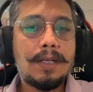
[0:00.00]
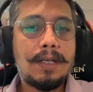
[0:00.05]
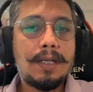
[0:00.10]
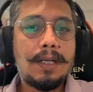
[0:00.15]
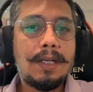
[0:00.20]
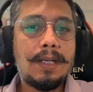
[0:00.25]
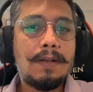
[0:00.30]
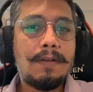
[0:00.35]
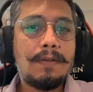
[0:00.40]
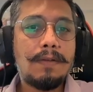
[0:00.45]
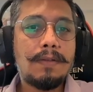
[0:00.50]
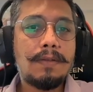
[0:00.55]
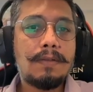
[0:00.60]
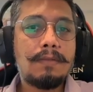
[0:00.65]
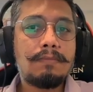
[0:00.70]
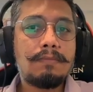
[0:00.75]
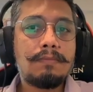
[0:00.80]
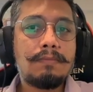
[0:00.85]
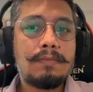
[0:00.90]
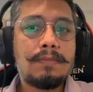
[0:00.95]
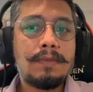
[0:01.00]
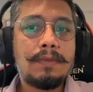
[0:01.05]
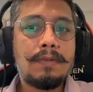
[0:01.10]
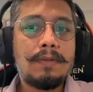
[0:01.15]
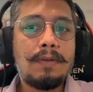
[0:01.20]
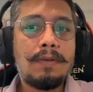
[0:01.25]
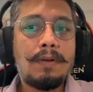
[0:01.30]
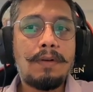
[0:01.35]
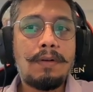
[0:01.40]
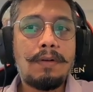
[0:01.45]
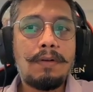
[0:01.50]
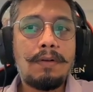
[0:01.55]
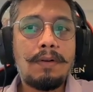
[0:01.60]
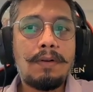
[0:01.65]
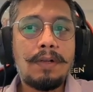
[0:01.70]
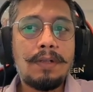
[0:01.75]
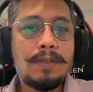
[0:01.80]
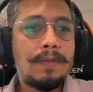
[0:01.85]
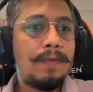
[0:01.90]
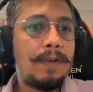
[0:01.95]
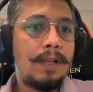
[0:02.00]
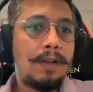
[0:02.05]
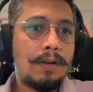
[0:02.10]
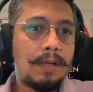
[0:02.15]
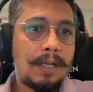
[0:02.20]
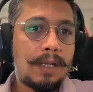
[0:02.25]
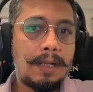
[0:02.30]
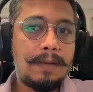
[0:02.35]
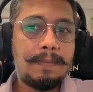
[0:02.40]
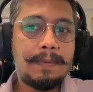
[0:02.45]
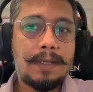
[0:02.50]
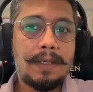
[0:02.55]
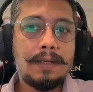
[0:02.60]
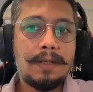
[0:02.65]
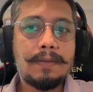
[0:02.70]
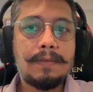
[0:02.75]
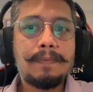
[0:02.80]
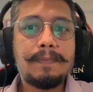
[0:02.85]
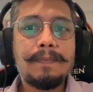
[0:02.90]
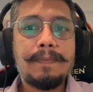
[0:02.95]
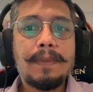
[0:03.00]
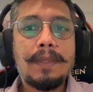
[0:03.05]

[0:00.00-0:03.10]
detailer also will not help here.